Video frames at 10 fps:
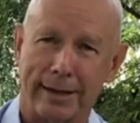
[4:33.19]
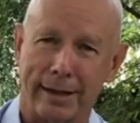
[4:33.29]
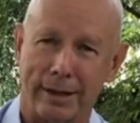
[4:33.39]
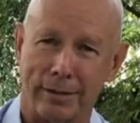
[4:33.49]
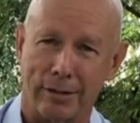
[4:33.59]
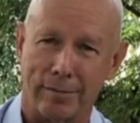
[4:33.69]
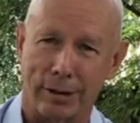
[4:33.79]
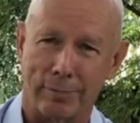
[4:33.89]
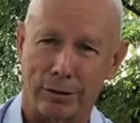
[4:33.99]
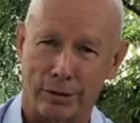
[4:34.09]
and I'm
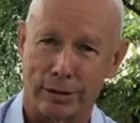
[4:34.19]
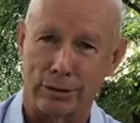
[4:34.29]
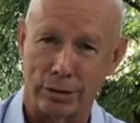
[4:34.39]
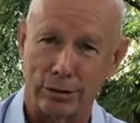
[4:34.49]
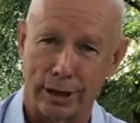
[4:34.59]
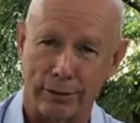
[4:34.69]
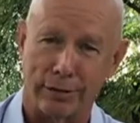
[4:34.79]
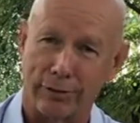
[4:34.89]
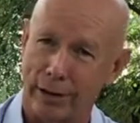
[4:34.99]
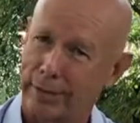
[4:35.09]
in between 2 dairy
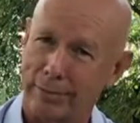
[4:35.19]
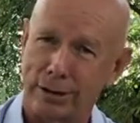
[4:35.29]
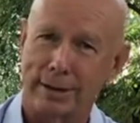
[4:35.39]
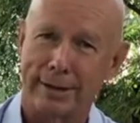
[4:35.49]
farms,